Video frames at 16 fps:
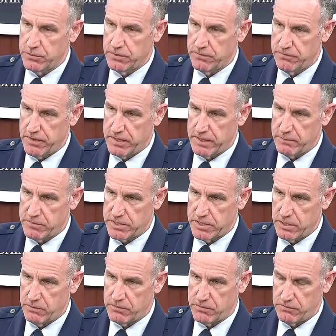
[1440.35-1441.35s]
defend
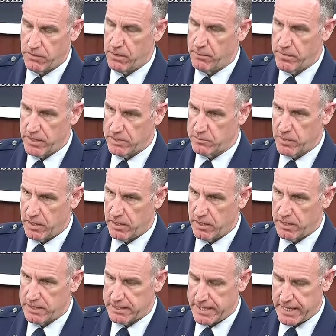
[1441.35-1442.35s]
themselves from
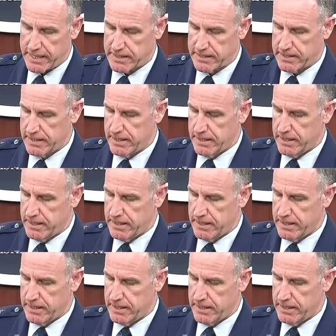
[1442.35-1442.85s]
Hezbollah attacks.